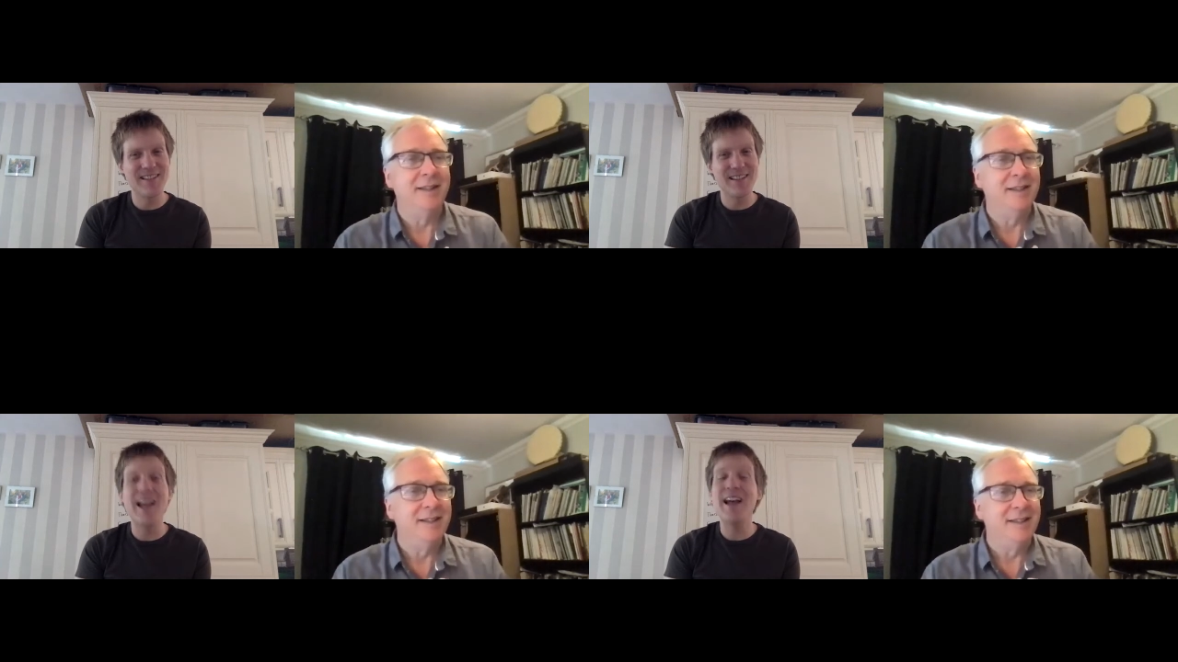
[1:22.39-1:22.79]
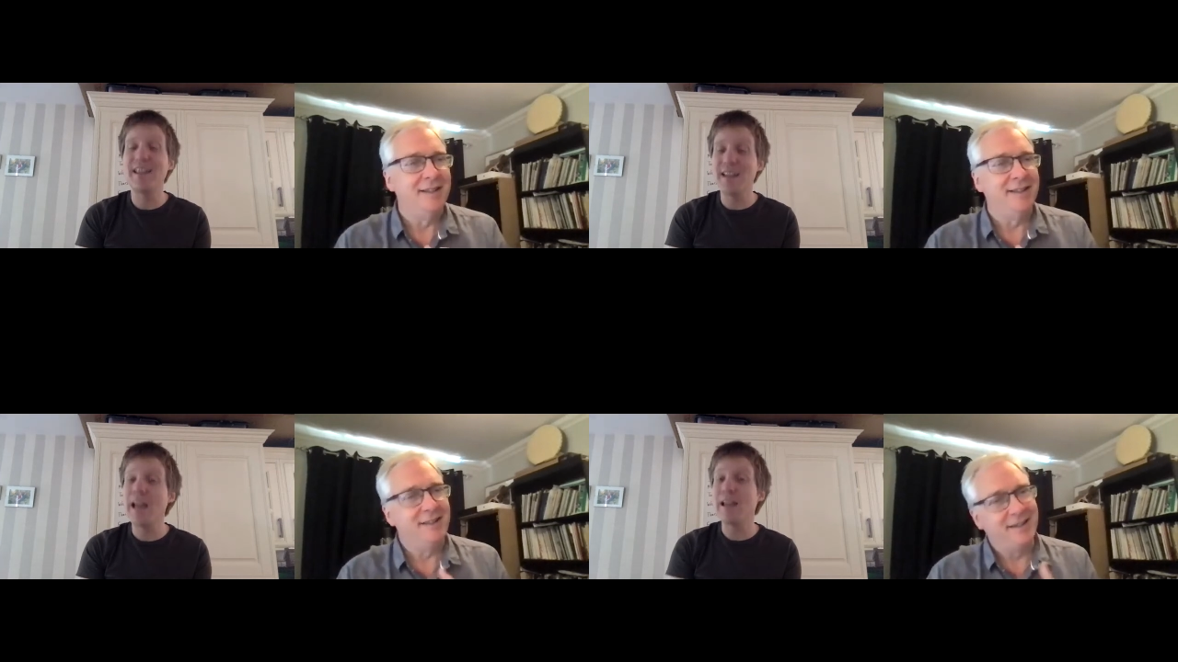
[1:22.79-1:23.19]
Speaker 1: yeah
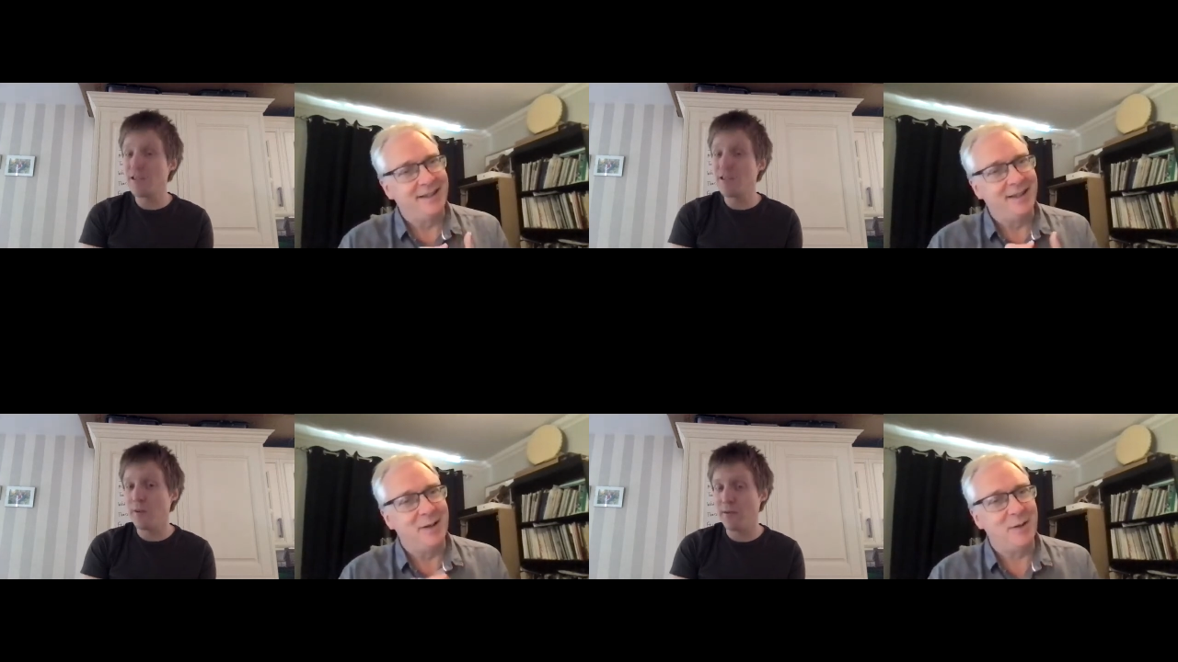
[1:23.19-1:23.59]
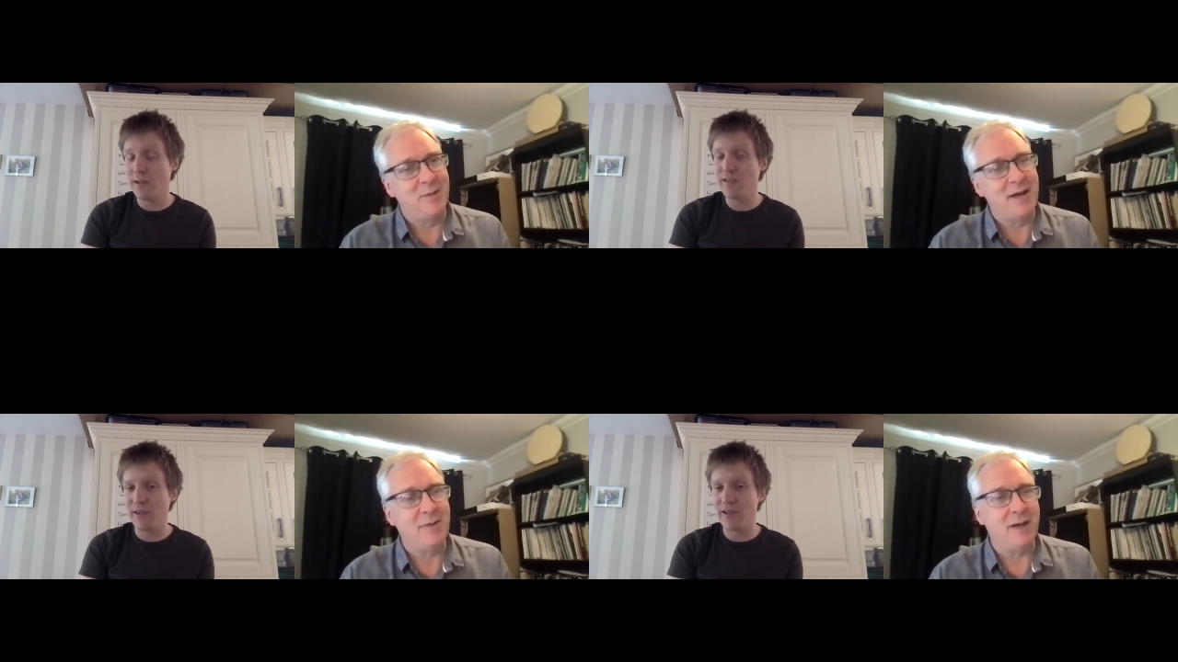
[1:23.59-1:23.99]
yeah that's true
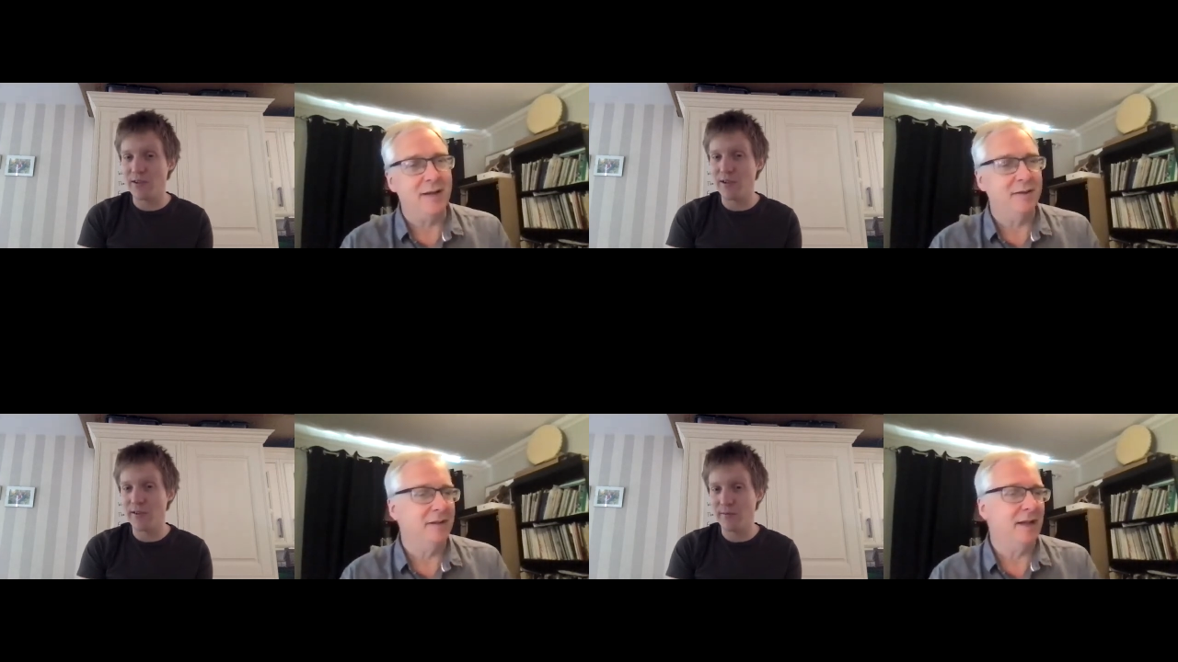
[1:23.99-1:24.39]
that's very true